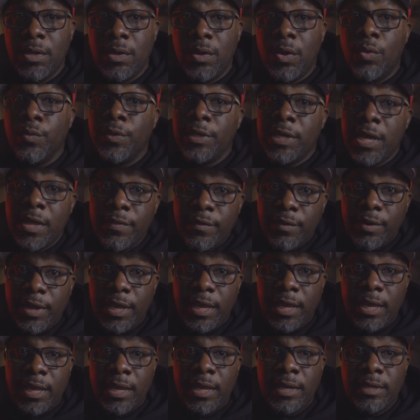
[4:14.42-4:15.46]
On the other
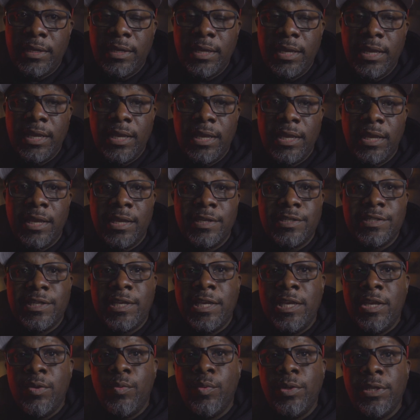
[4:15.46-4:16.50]
hand, it's
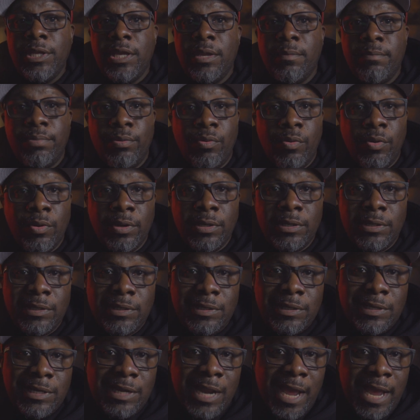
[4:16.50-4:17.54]
equally
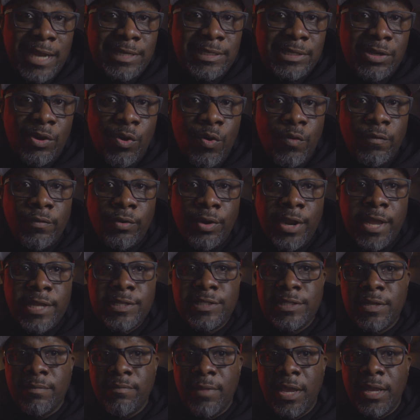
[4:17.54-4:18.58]
important not to
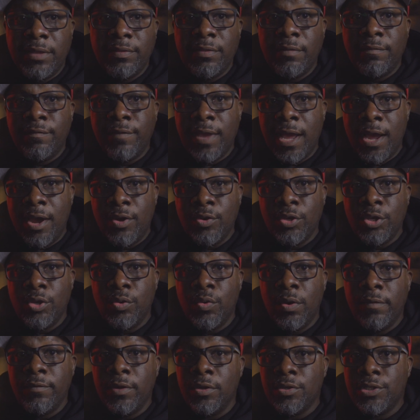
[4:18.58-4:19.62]
overestimate the
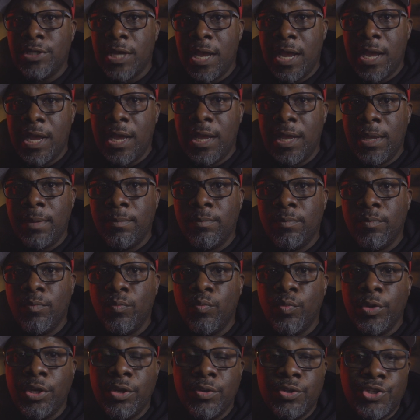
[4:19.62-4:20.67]
value of your time
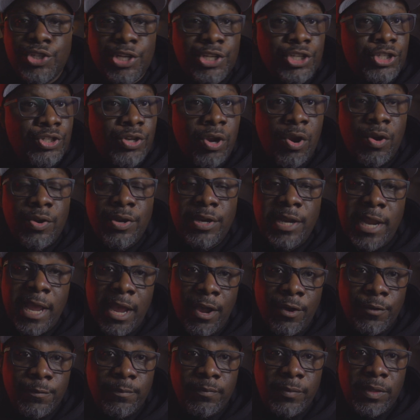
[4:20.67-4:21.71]
when you're just starting
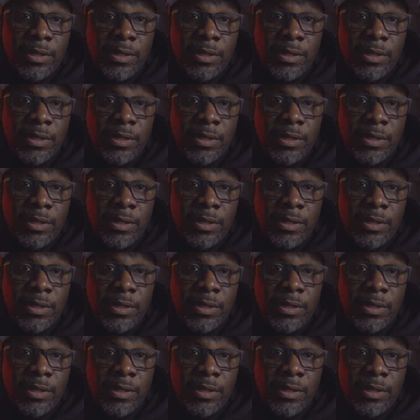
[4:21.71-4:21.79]
out.